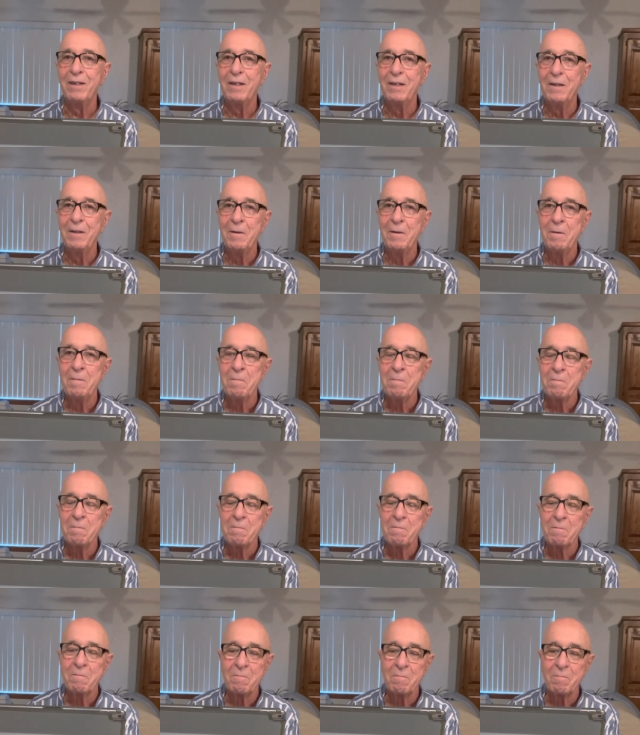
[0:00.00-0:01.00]

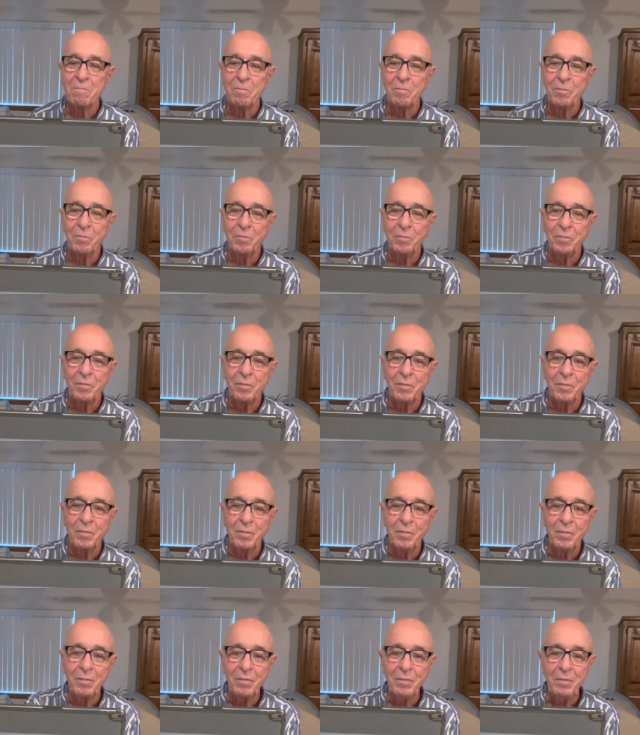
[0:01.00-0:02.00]

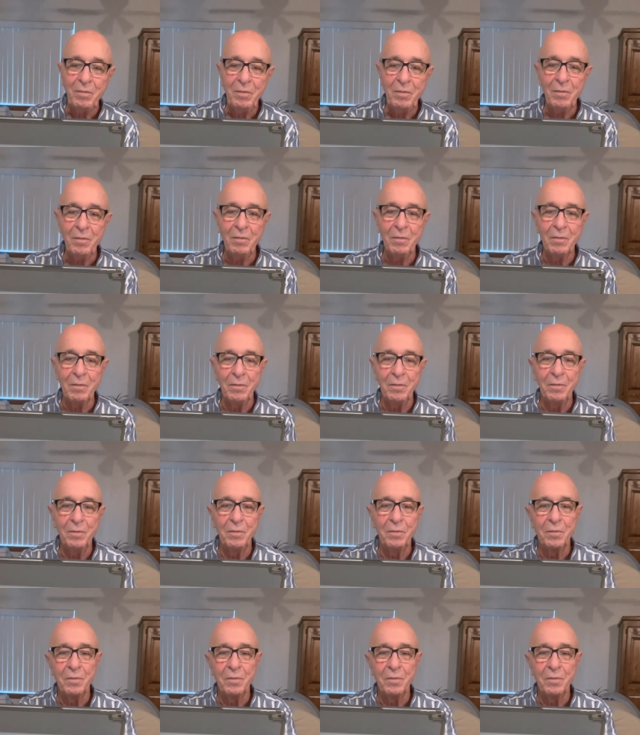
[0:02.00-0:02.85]
[no speech]